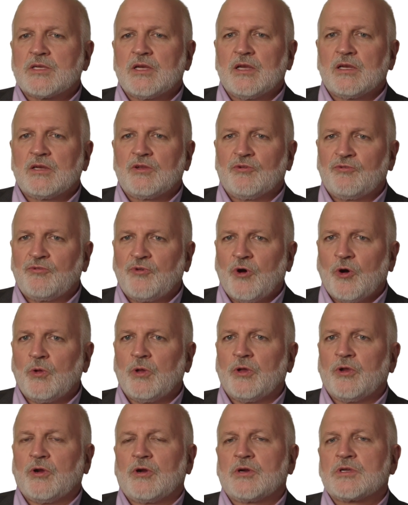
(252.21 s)
into
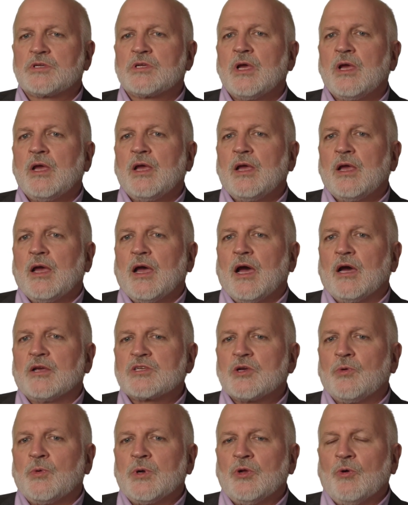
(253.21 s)
folders,
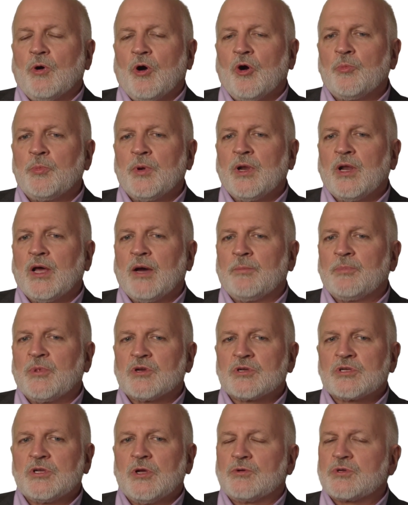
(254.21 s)
so when you open it up,
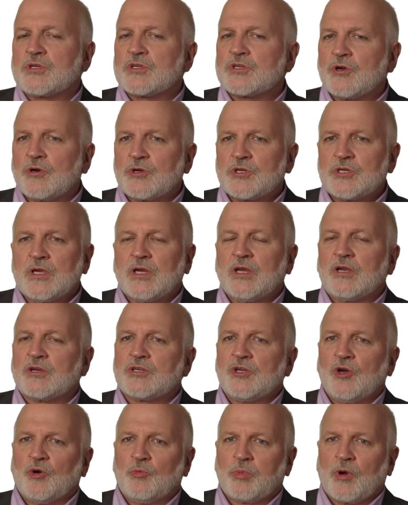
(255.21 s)
there's no searching,
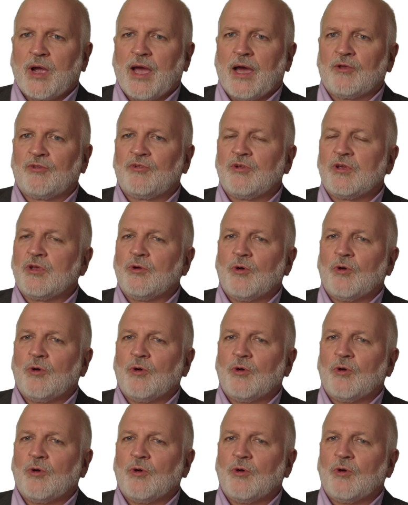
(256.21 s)
there's no browsing.